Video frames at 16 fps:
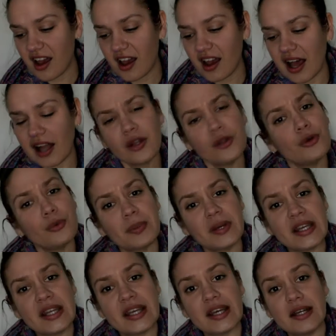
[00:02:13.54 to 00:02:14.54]
Aloo
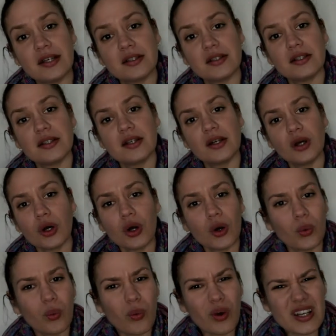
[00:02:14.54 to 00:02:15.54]
paneer.
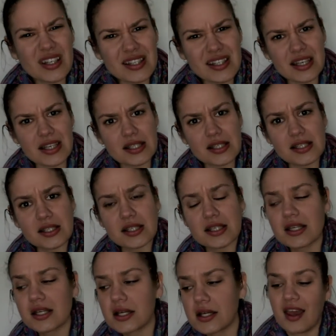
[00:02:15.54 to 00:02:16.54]
What is this?
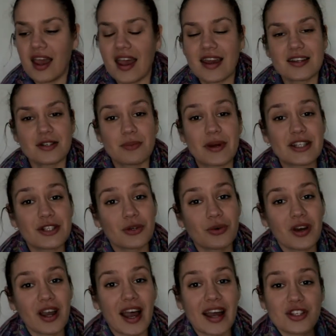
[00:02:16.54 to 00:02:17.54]
And my
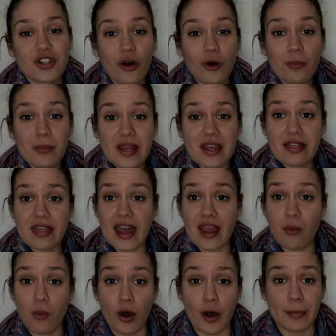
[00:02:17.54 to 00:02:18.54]
tour guide told me they
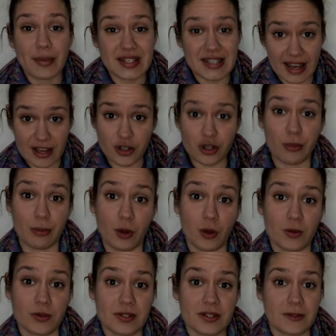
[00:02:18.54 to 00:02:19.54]
were potato
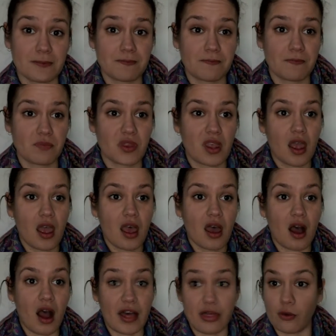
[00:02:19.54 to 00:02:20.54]
balls.
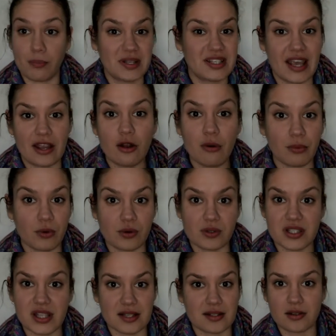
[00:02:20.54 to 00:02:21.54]
I thought, potato
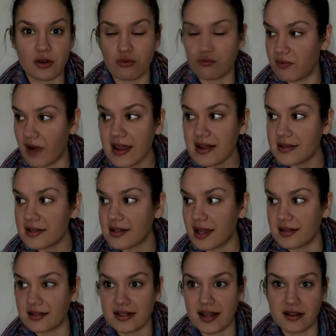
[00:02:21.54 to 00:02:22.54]
balls, that's great,
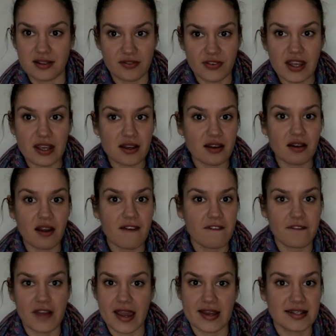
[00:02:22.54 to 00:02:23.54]
that sounds vegan,
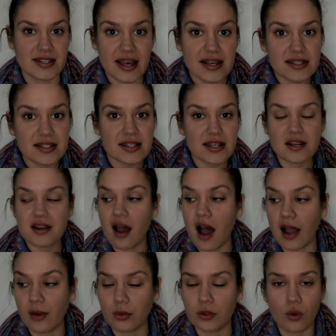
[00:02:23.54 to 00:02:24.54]
fantastic,
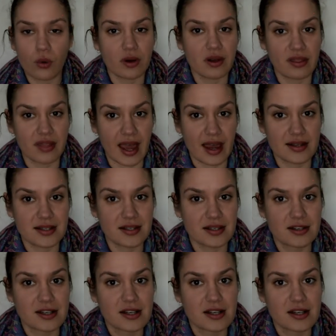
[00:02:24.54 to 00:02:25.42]
I will order that.